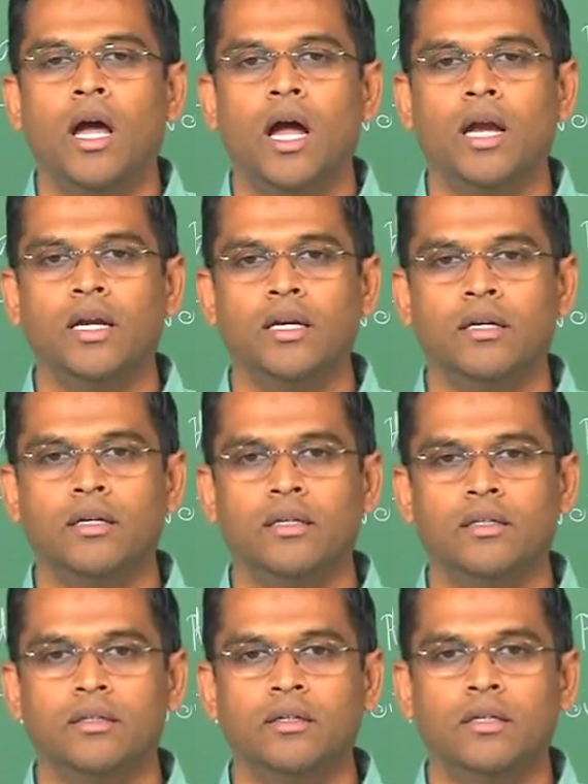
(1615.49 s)
and
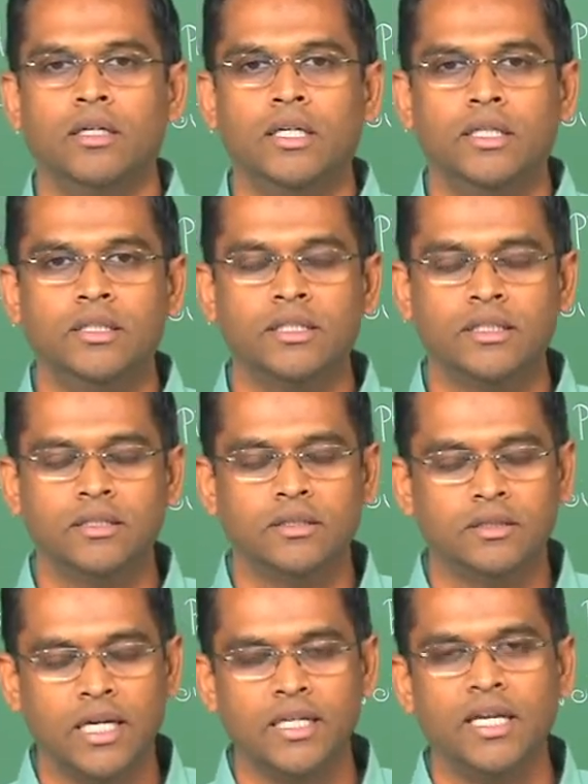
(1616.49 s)

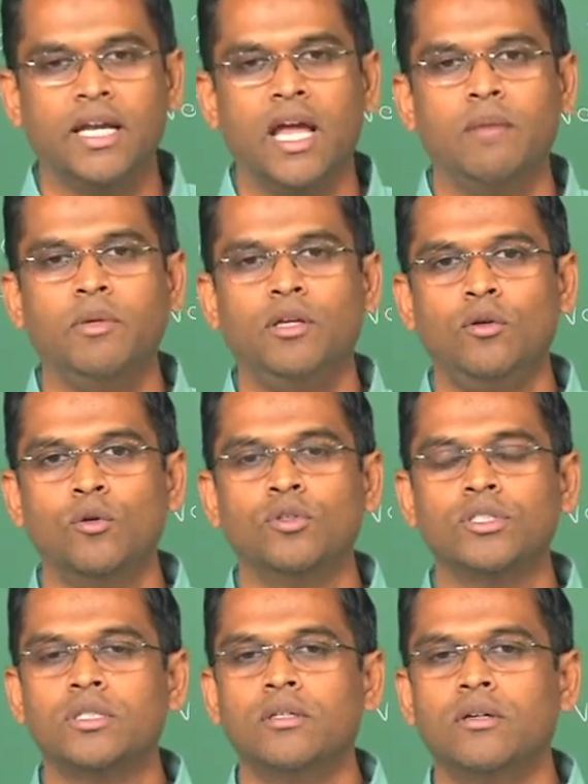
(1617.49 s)
this technique can be
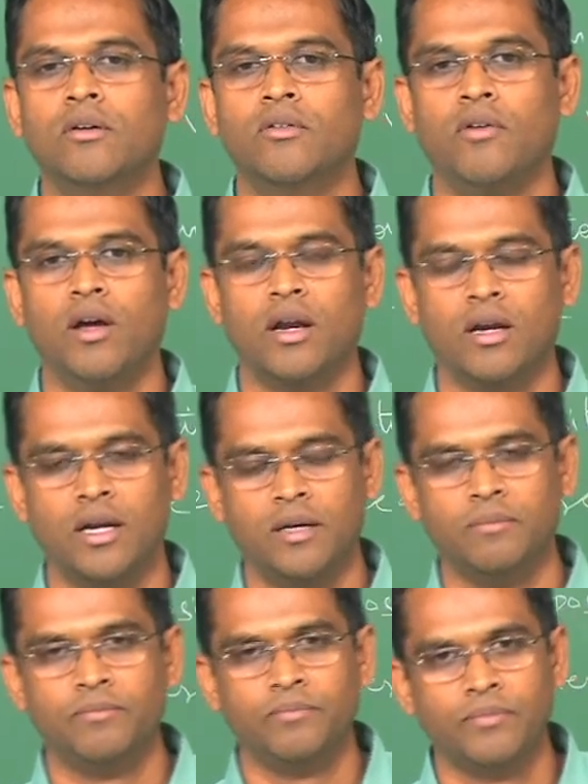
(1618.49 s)
used
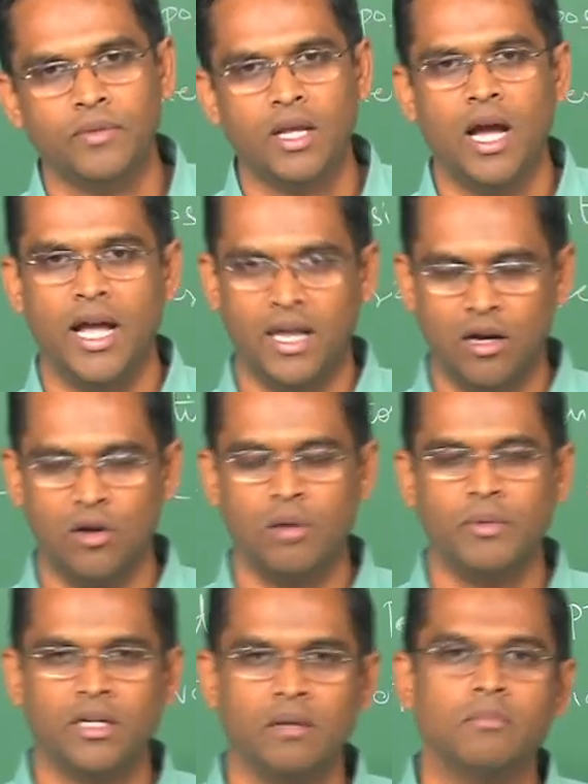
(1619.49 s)
for higher
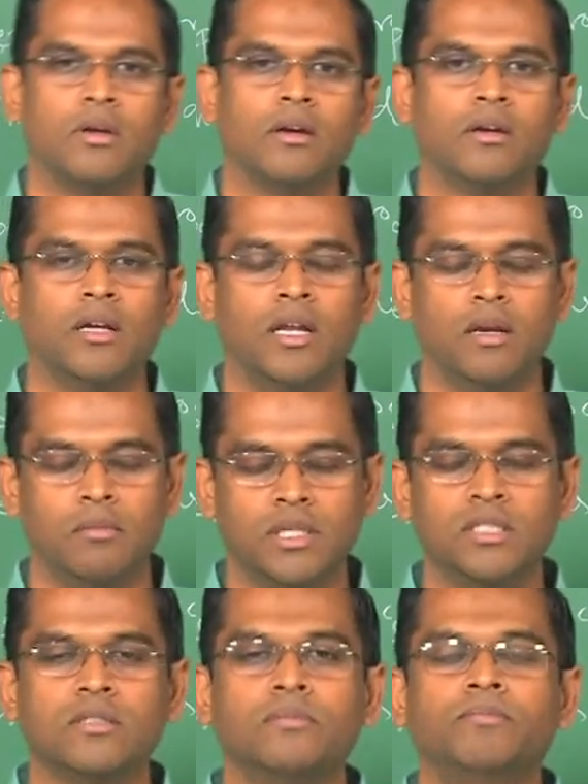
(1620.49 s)
atomic number
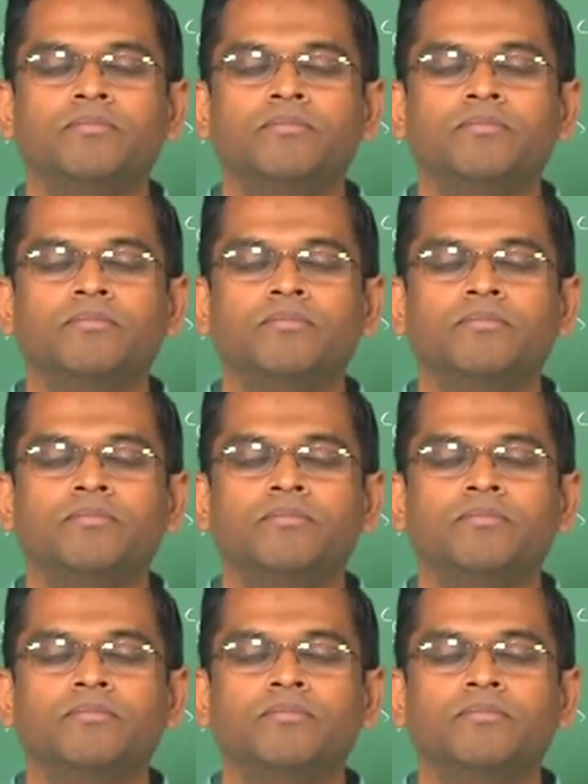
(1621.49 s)
elements,